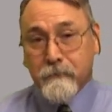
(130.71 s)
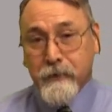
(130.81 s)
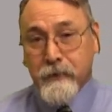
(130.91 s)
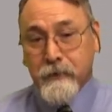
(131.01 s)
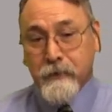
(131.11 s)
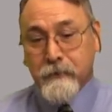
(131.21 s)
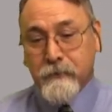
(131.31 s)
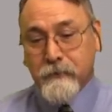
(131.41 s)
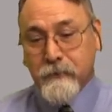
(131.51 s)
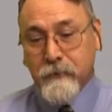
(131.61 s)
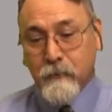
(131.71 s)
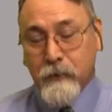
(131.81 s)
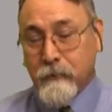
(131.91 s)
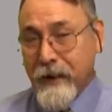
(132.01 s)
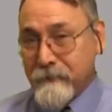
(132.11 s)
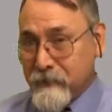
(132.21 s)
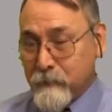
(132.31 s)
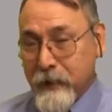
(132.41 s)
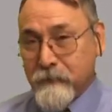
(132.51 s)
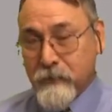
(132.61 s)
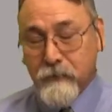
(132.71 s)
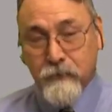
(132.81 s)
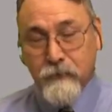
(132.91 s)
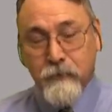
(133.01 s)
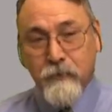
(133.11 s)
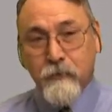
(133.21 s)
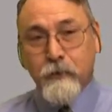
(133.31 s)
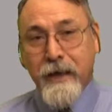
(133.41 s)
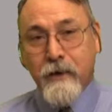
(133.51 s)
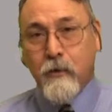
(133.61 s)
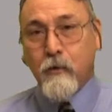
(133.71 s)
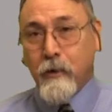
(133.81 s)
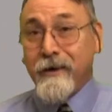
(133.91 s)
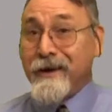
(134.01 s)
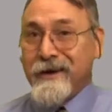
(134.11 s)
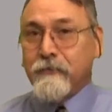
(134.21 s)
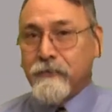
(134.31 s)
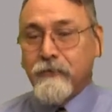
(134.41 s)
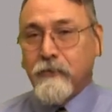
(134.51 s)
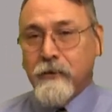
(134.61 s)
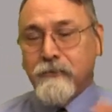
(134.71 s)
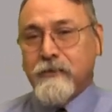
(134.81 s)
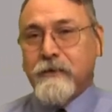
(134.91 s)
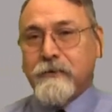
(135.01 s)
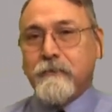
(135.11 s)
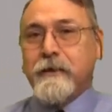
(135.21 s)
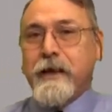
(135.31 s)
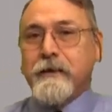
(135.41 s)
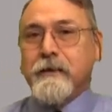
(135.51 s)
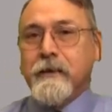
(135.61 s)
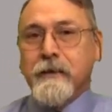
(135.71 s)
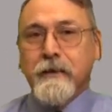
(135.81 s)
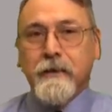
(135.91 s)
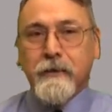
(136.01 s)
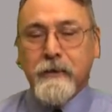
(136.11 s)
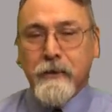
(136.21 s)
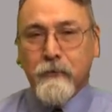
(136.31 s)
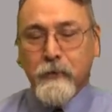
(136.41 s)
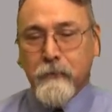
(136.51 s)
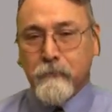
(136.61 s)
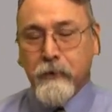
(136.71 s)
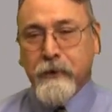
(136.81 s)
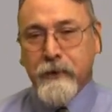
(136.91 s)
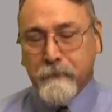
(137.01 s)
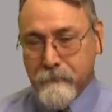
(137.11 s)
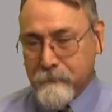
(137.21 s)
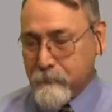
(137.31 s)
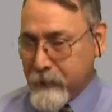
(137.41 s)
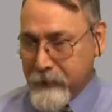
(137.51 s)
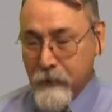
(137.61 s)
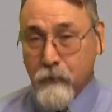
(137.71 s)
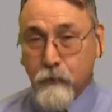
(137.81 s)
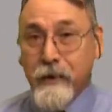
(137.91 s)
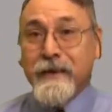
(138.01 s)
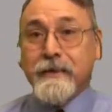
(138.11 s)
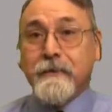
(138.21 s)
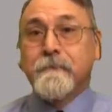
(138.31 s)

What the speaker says: Because we were having space issues. You know, we had a whole warehouse full of stuff that we had to, we were burning up money on rent.